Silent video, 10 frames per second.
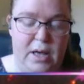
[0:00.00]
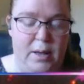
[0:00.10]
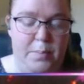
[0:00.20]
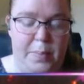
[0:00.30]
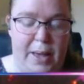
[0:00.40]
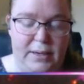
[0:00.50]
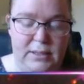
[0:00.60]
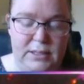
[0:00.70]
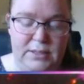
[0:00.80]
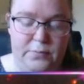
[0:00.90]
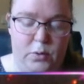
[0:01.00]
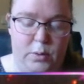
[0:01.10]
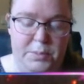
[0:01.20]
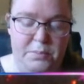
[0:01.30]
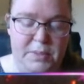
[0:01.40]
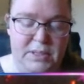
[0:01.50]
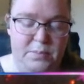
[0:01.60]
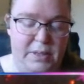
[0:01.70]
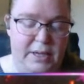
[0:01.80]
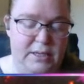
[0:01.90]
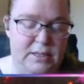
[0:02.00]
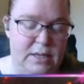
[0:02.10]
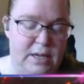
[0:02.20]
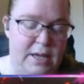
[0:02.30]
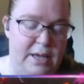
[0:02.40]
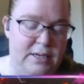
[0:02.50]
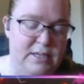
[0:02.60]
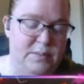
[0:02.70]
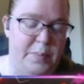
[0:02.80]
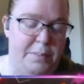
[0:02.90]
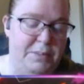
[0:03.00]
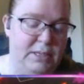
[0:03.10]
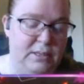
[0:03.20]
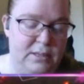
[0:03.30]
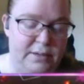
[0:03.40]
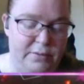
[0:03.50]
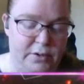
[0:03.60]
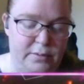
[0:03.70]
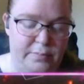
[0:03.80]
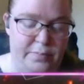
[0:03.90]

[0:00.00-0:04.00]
a badly deformed, misplaced, and dyspeptic liver.